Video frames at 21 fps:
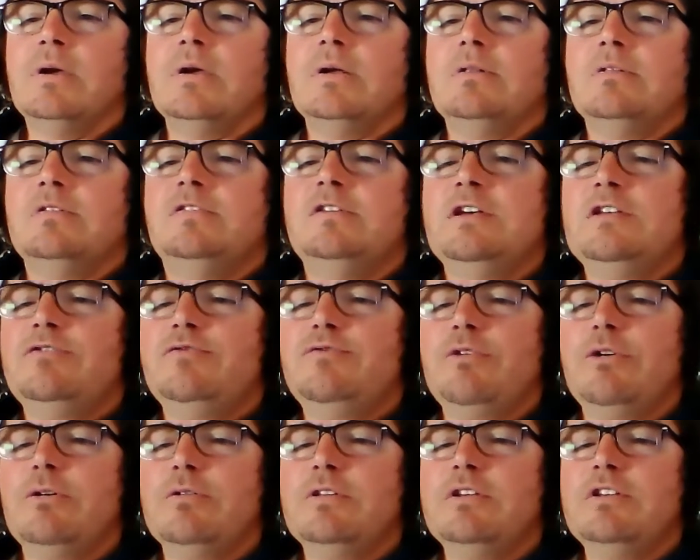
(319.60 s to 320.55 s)
This
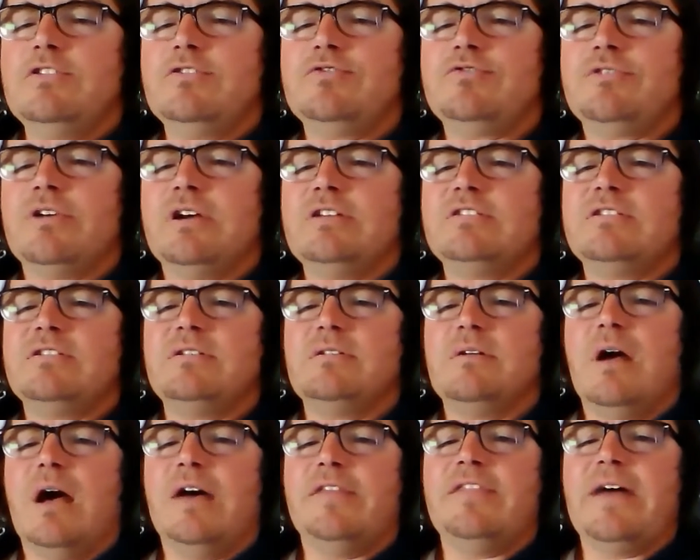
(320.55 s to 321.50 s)
route is traced
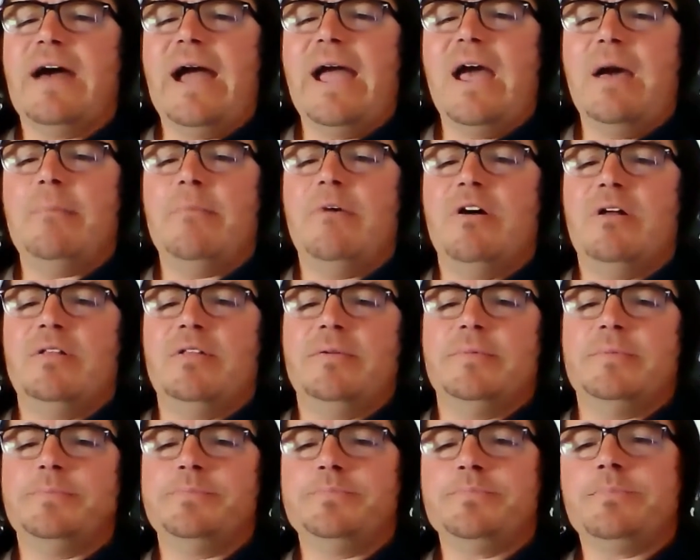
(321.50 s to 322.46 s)
a diamond,
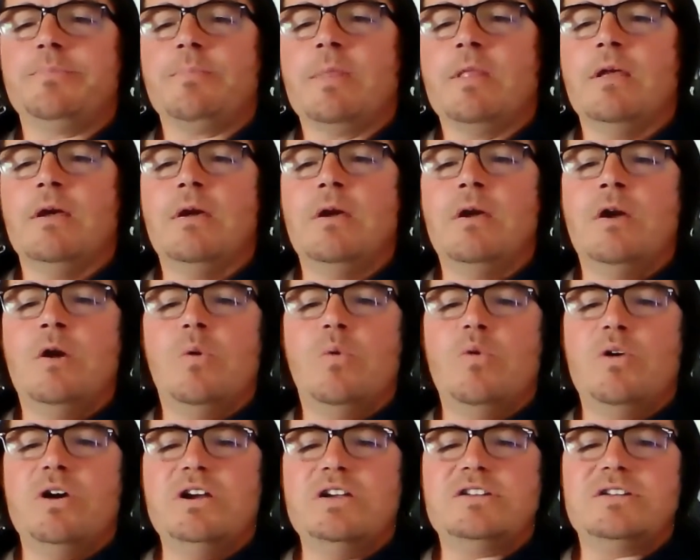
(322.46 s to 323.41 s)

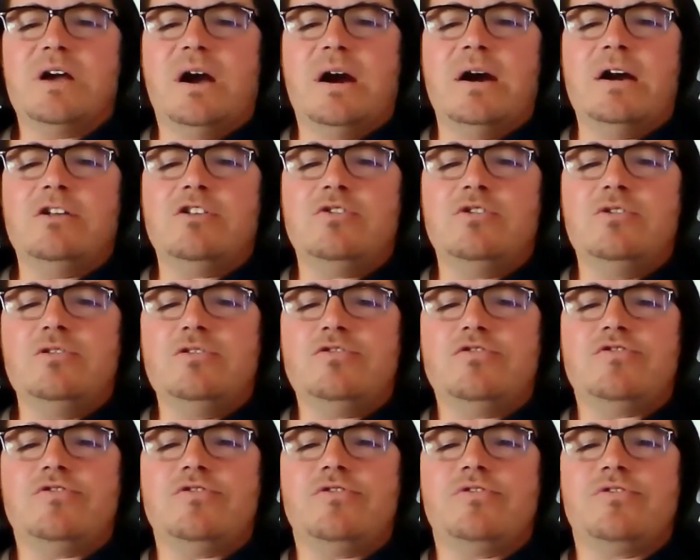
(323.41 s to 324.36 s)
which are two
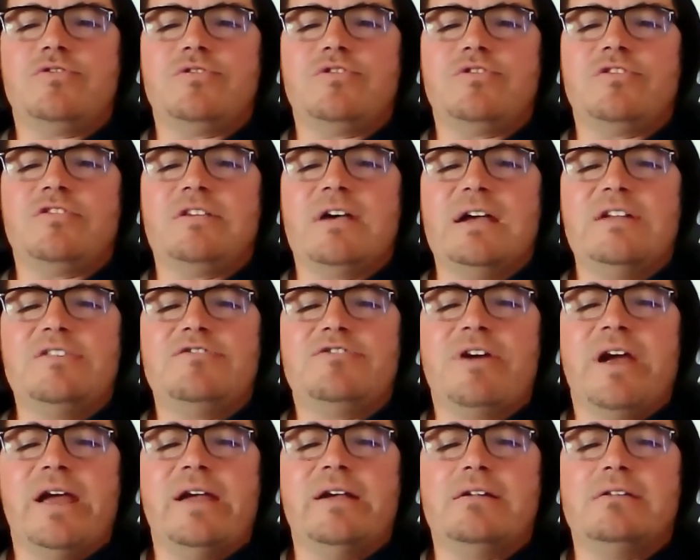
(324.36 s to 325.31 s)
side
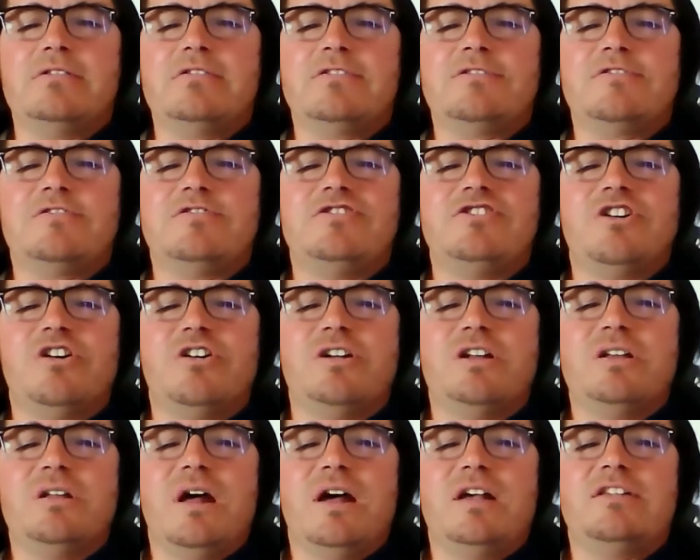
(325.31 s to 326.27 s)
triangles
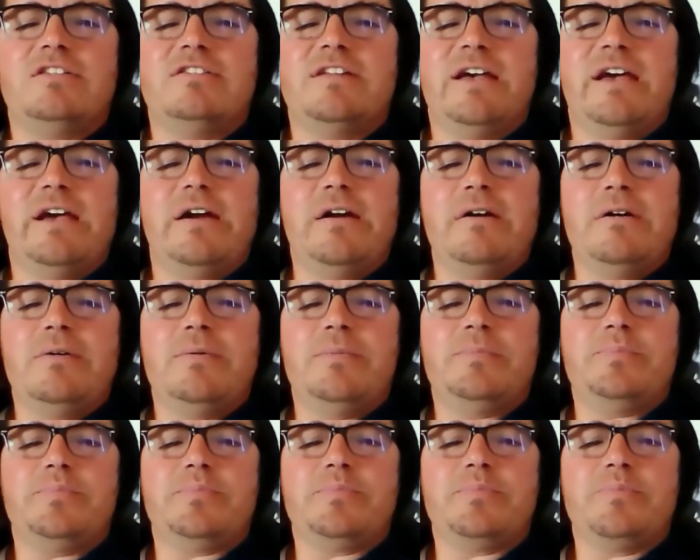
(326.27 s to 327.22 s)
joined at their
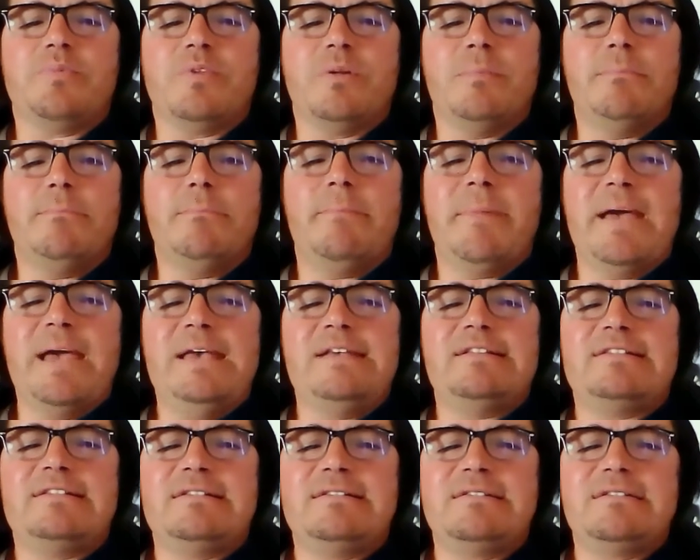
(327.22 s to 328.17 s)

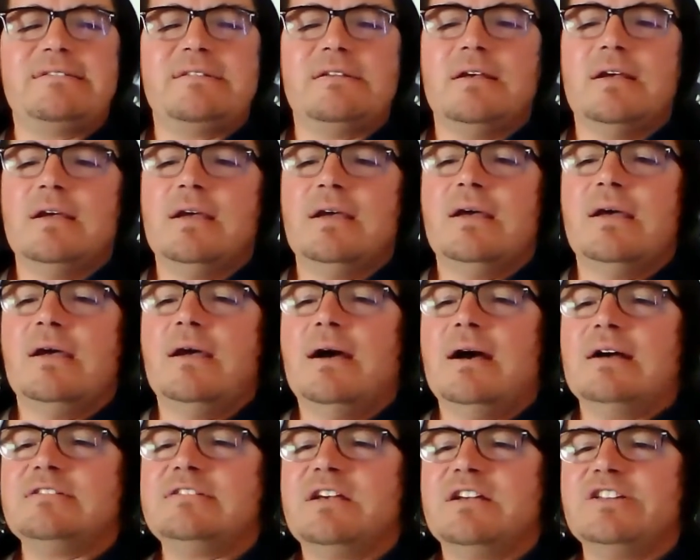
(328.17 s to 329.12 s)
bases
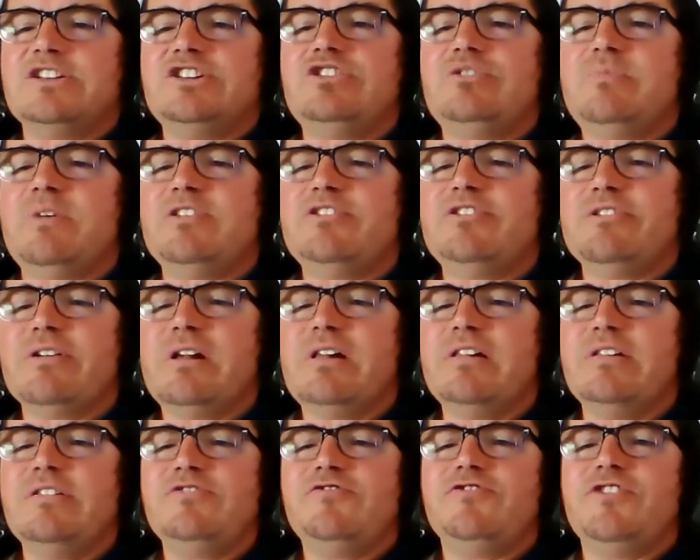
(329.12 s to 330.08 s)
as a
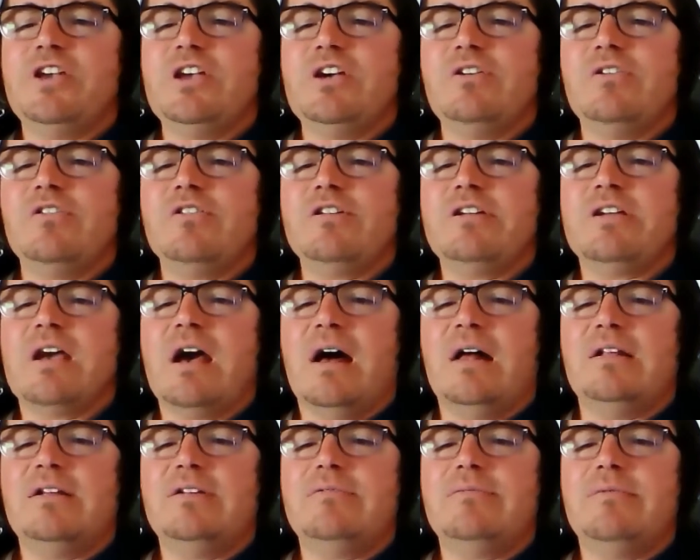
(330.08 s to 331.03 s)
geometrical figure
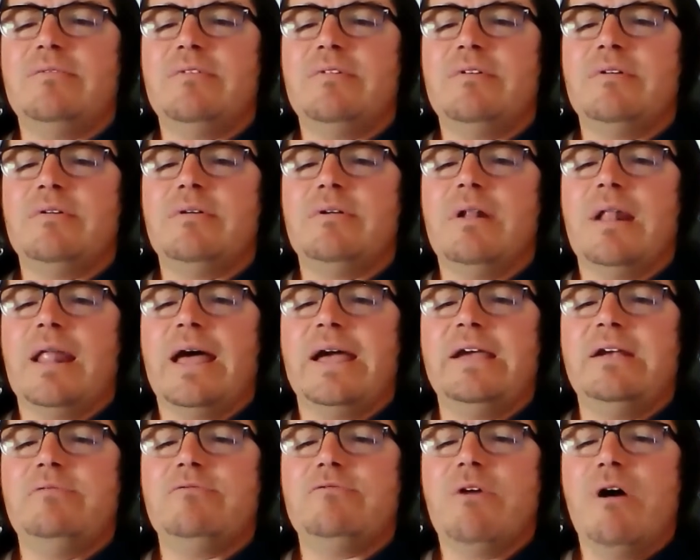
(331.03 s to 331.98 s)
called
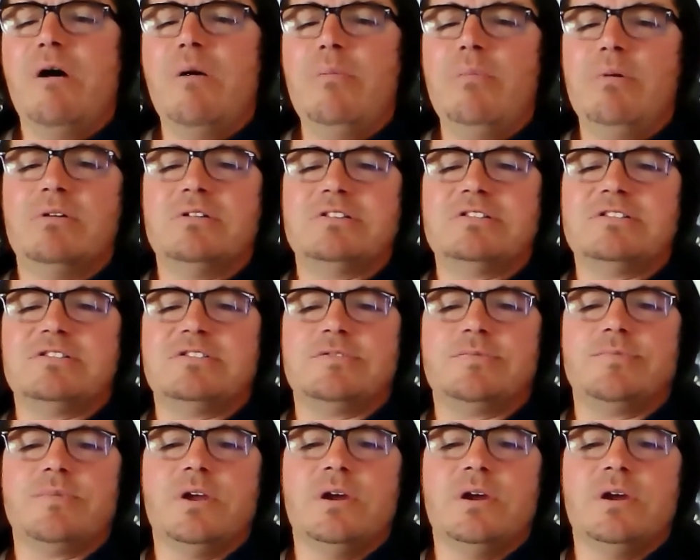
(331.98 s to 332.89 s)
line rhombus.